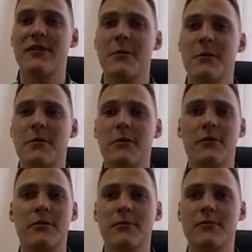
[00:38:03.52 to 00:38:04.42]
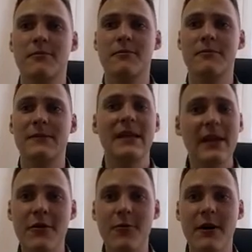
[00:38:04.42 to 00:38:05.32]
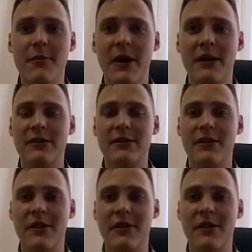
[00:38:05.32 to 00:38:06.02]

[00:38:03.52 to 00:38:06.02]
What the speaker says: So thank you very much.